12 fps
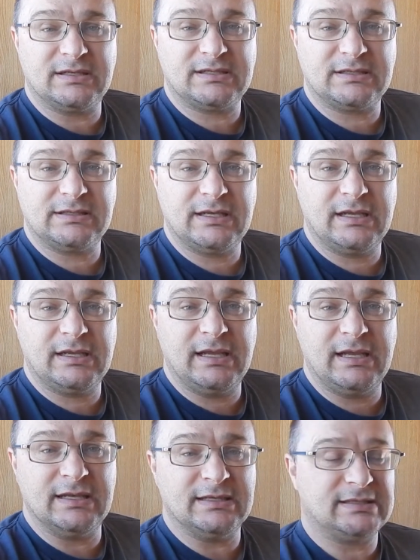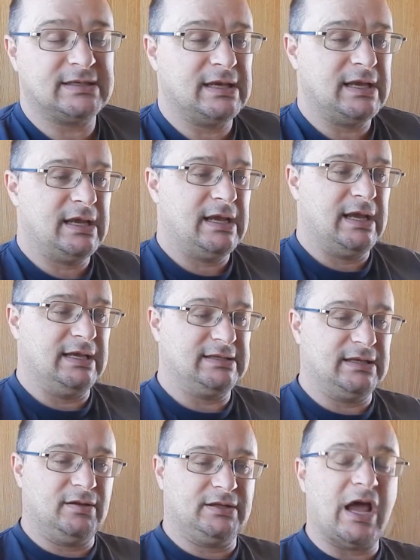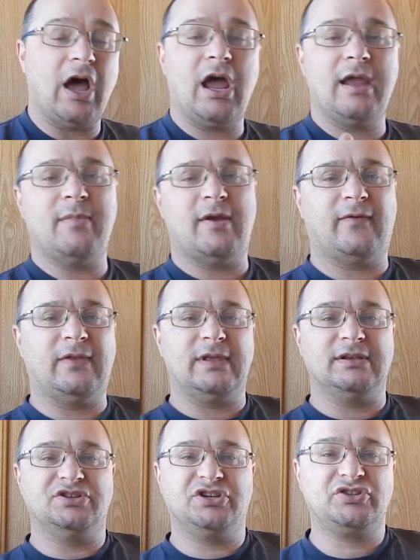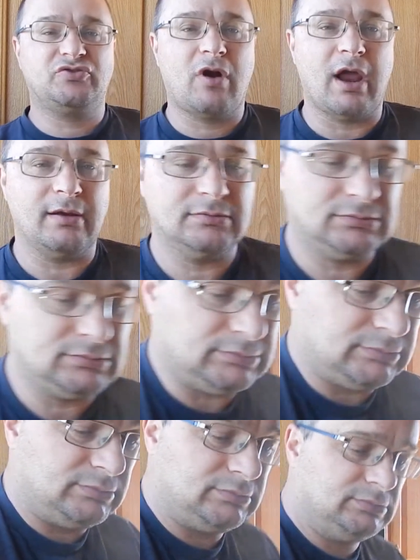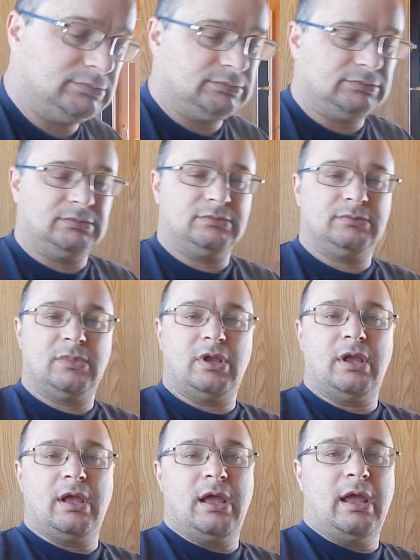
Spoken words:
And what this software does is it'll time everything just right.